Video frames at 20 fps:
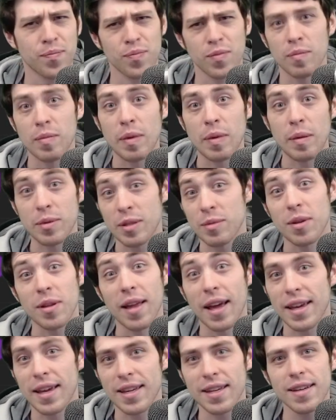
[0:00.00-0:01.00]
people seem to
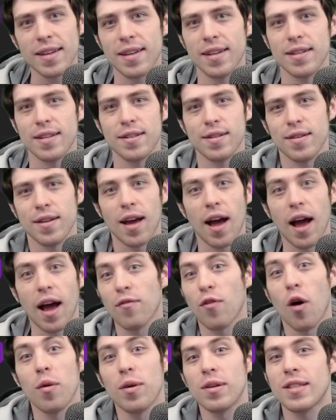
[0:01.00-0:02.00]
like it, and
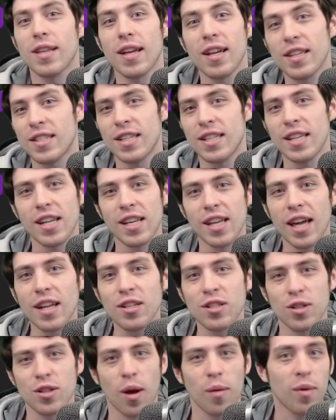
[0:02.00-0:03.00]
I've always liked
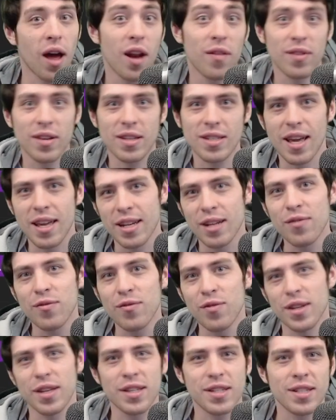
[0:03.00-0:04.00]
cEDH, so I'm kind of excited
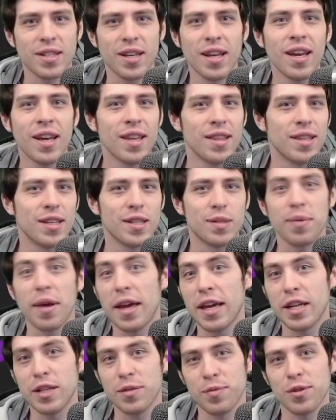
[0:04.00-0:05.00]
for this
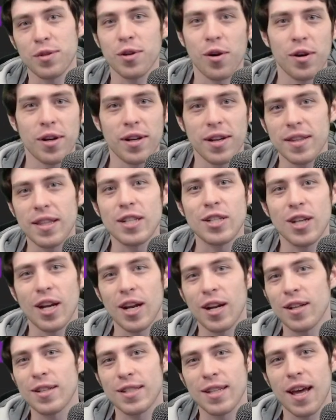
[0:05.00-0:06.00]
page we're turning in the
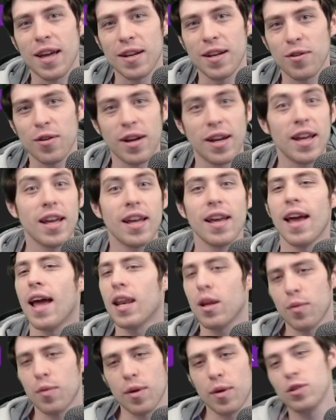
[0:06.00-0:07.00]
channel. It's kind of great.
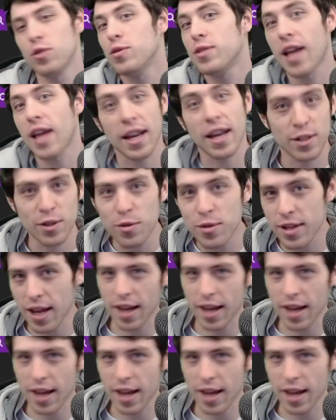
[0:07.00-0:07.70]
Anyway, new deck.